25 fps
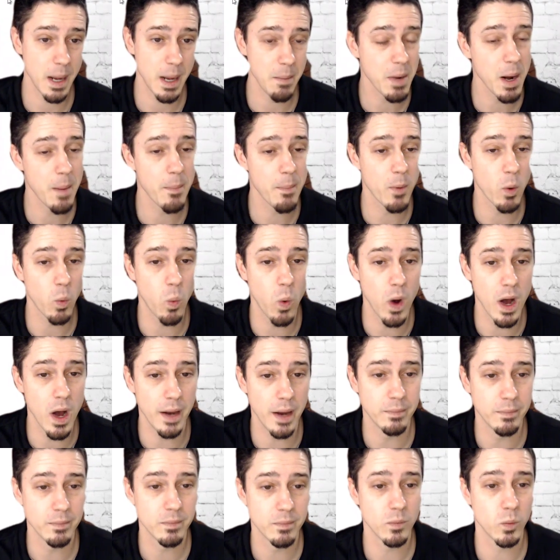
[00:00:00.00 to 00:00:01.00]
Step number
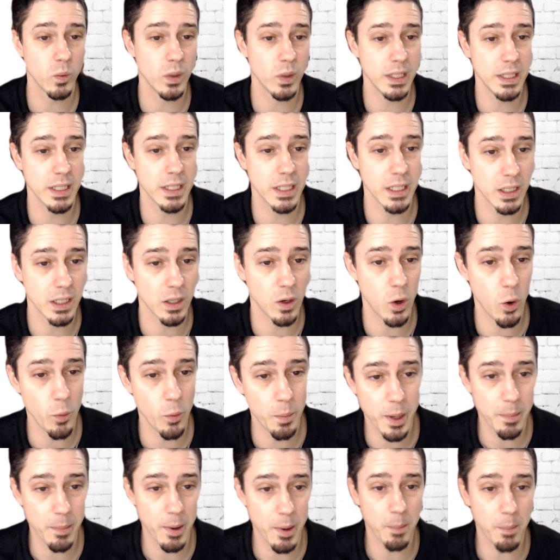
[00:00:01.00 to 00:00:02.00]
1. We need to
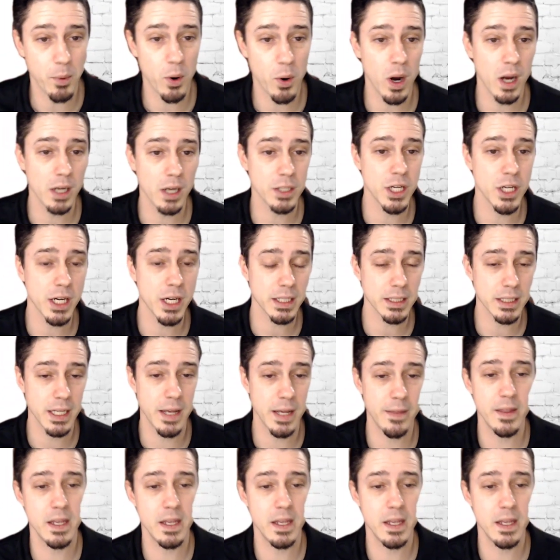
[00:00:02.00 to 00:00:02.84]
open up our project,